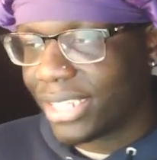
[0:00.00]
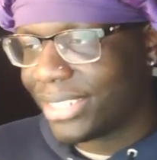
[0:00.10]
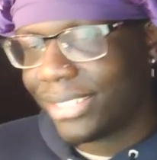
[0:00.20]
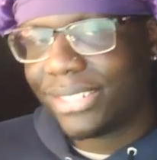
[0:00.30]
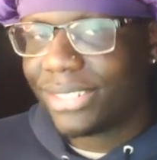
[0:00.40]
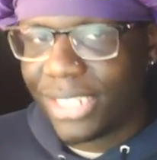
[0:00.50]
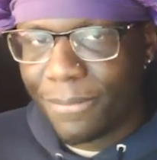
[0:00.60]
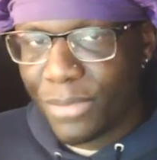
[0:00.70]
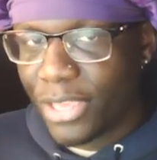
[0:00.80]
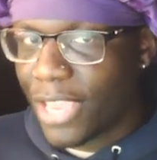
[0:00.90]
and
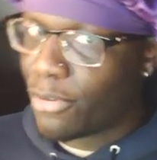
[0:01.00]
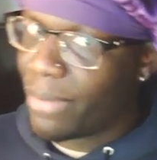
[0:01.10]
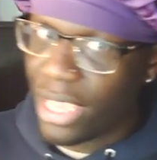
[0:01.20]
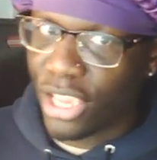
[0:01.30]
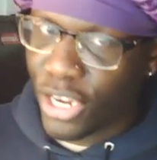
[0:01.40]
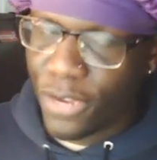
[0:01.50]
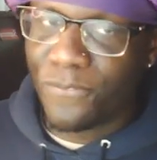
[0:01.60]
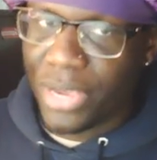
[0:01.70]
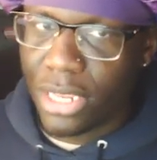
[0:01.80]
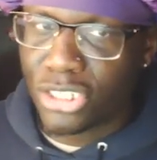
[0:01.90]
consistency, if you're making
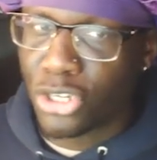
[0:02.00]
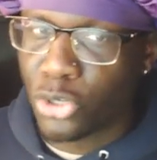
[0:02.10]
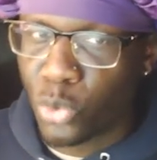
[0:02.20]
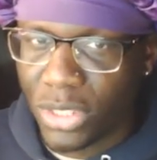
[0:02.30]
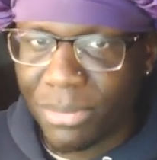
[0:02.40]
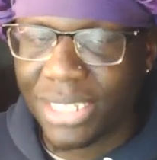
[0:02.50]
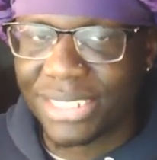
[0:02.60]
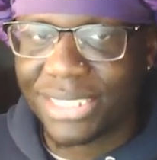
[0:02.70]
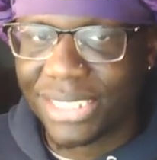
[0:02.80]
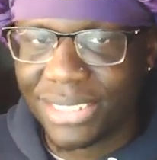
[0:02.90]
good videos and you're doing them
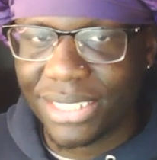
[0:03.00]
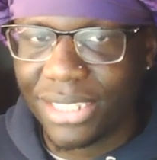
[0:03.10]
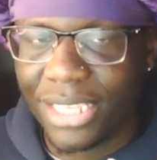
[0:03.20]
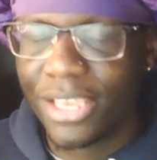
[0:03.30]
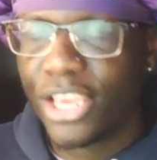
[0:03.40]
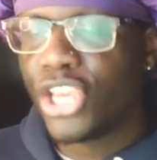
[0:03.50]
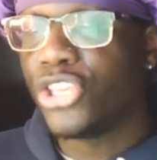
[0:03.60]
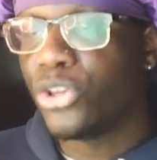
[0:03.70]
consistently,